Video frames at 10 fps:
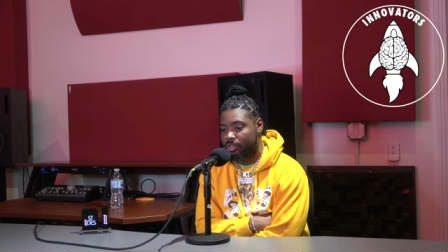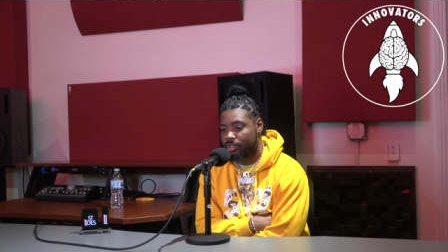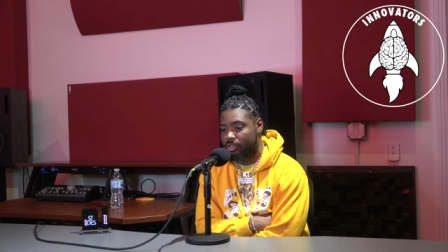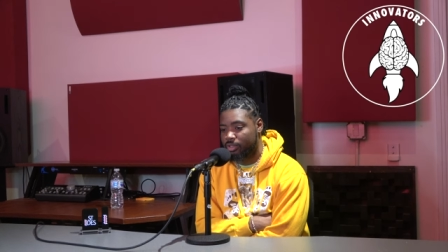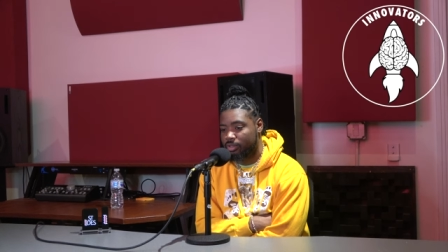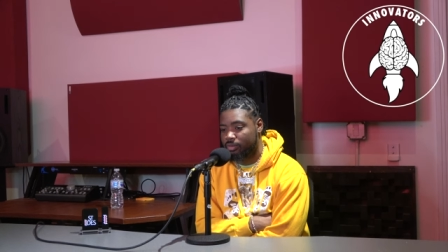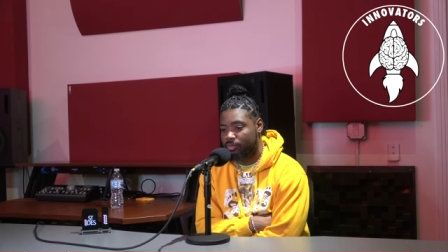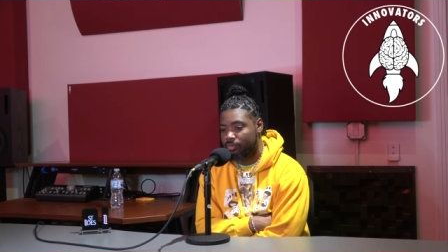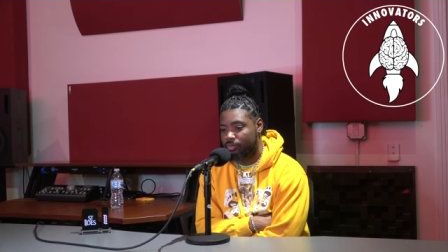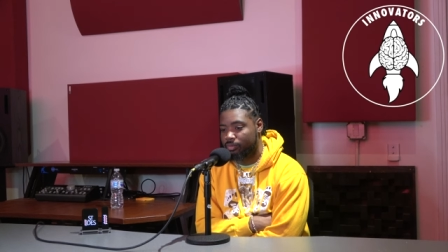
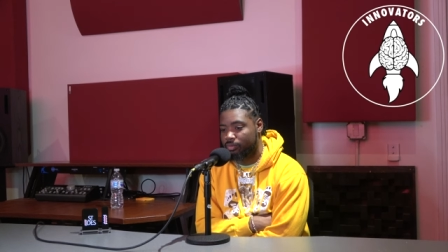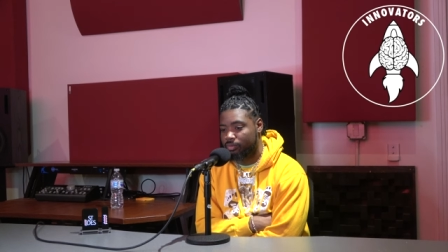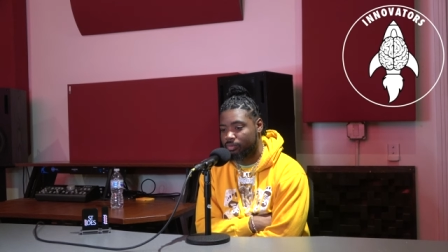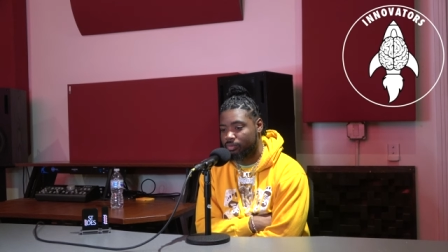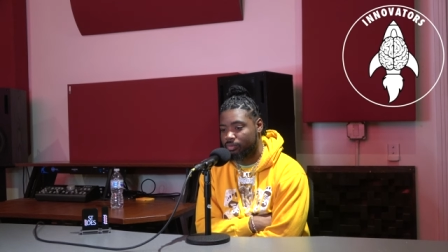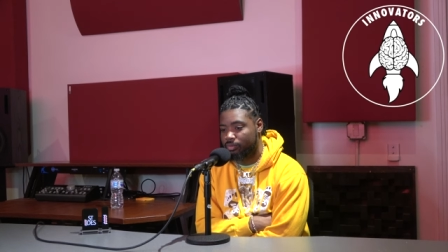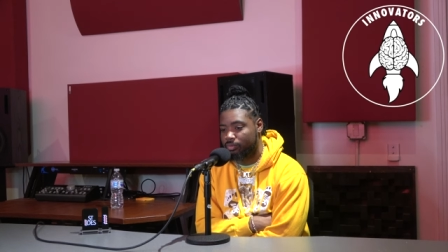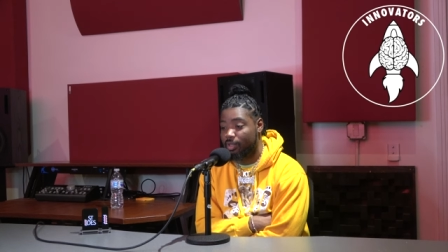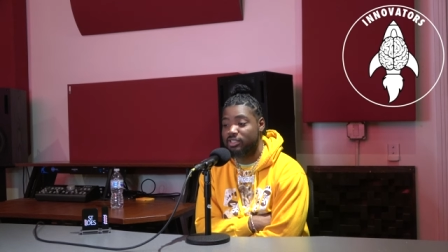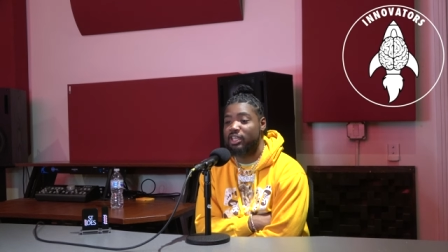Um,
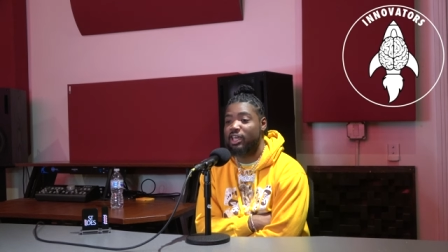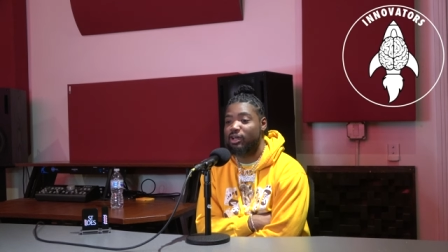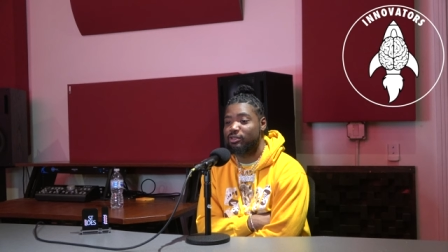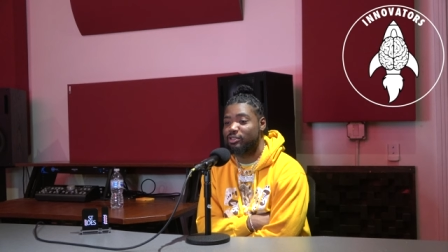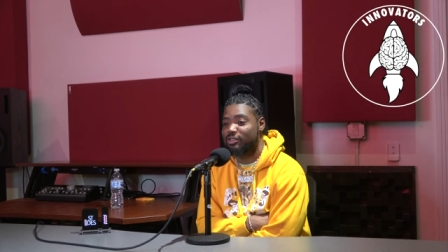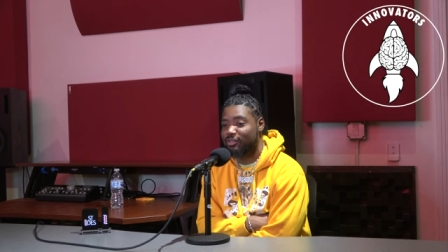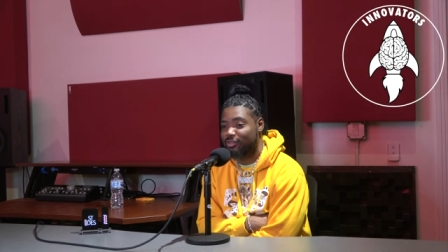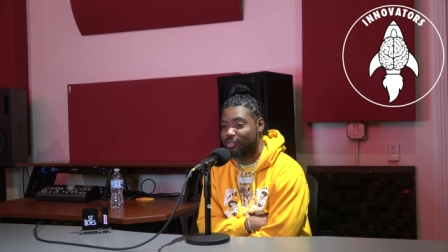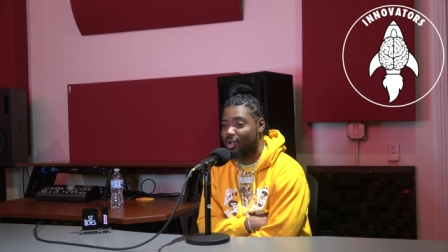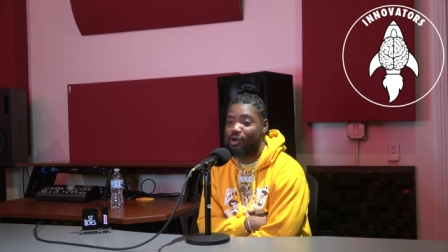my styles.
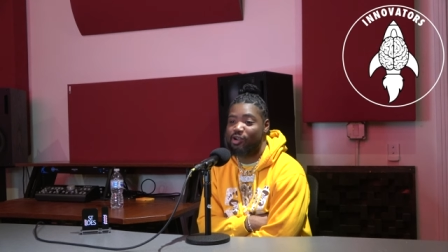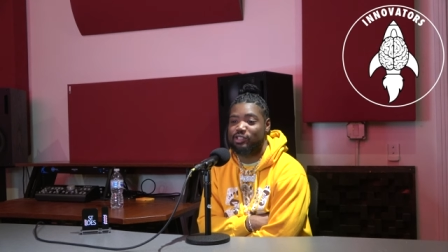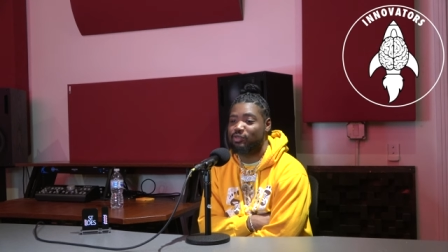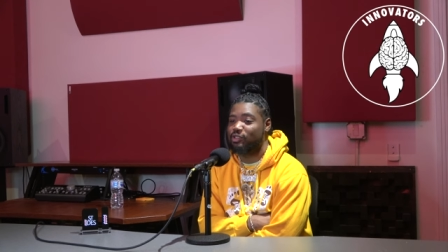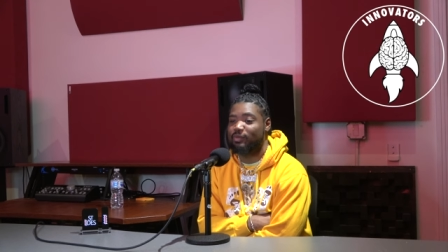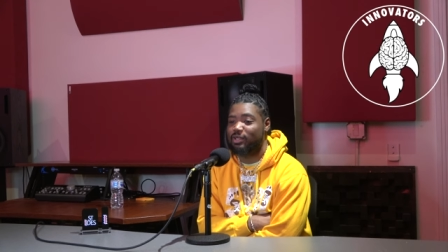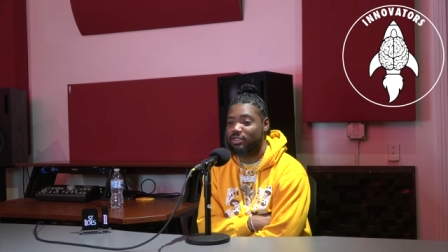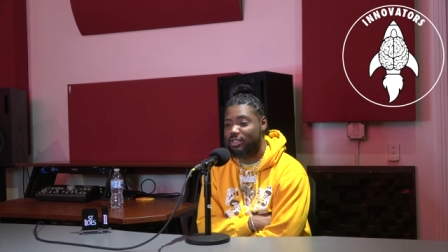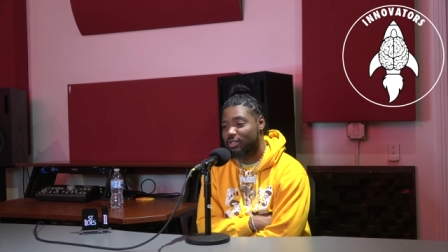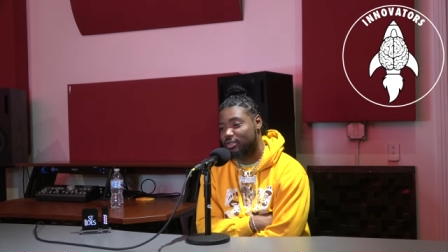I always switch my
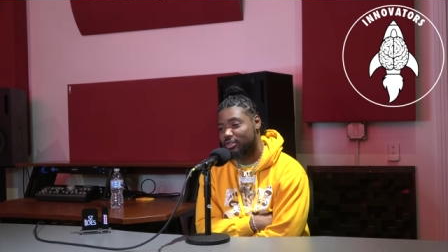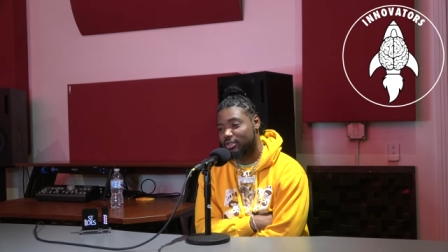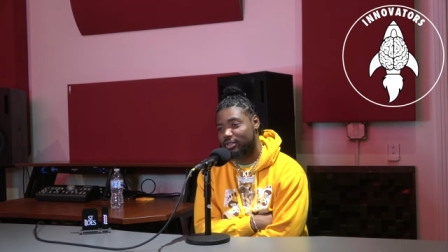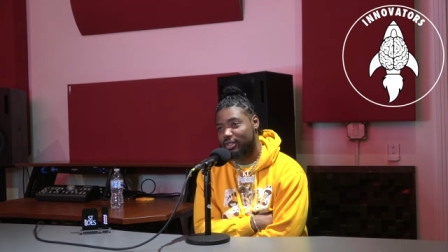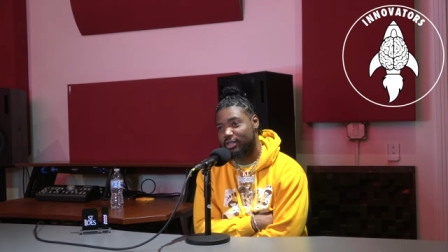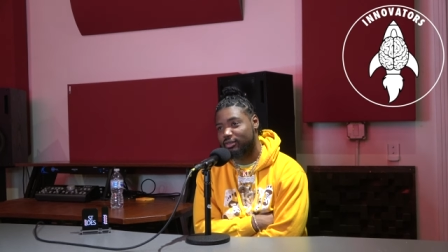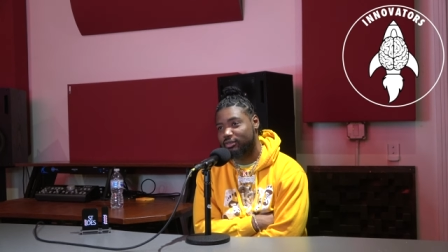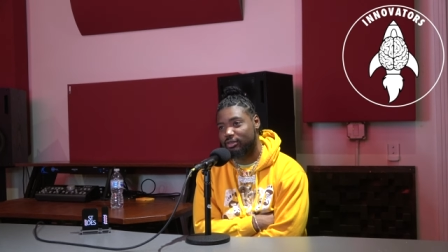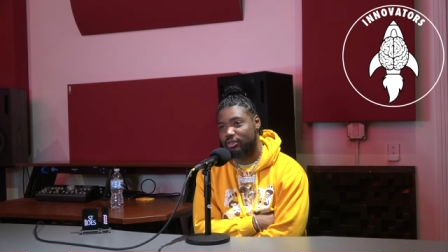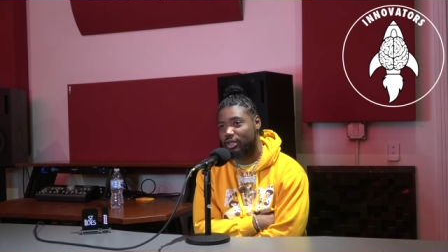styles. Yeah. Like
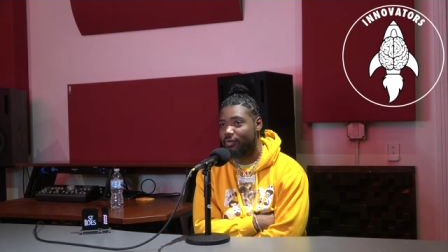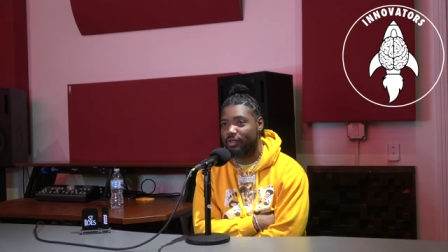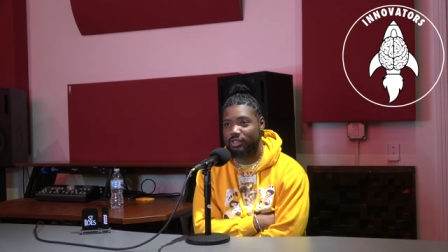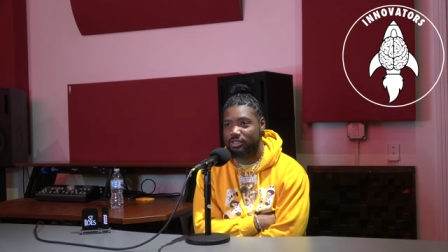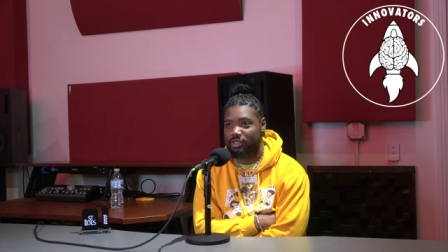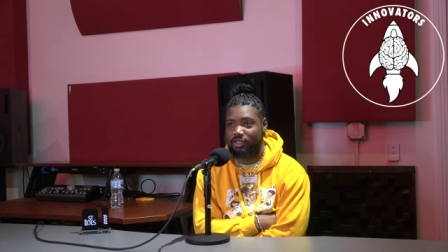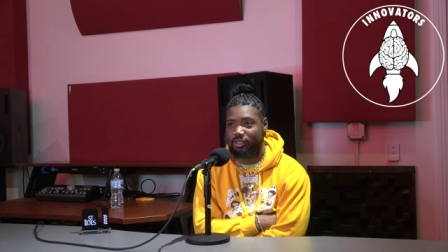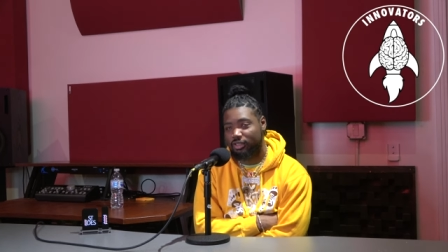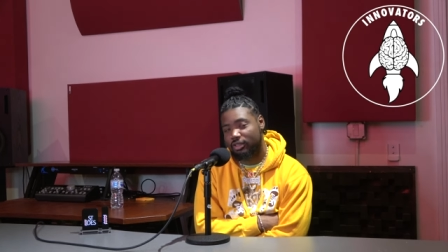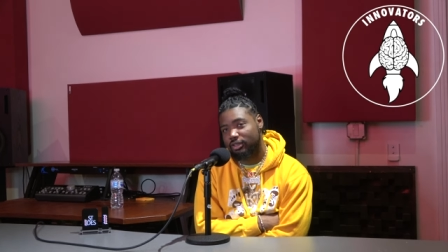always, like,
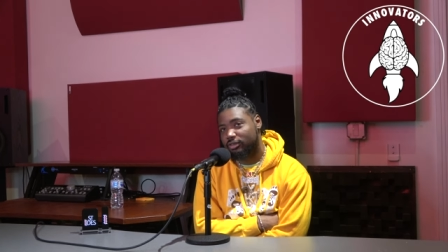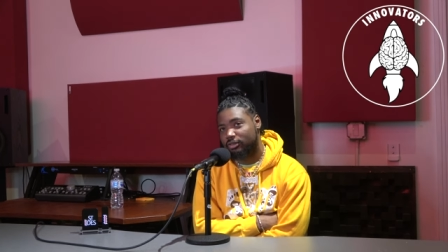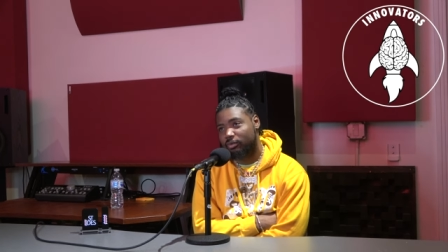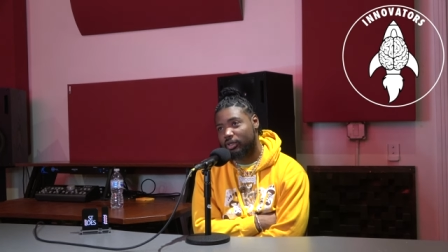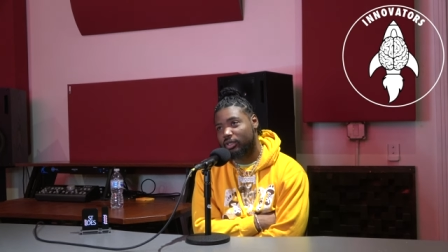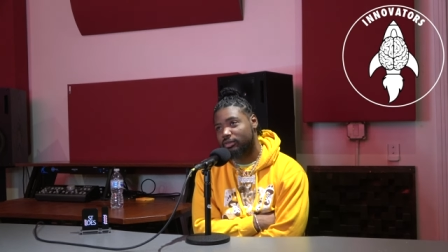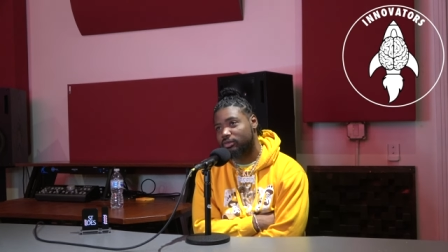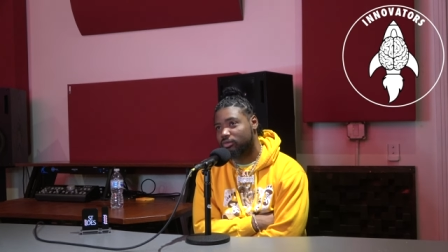but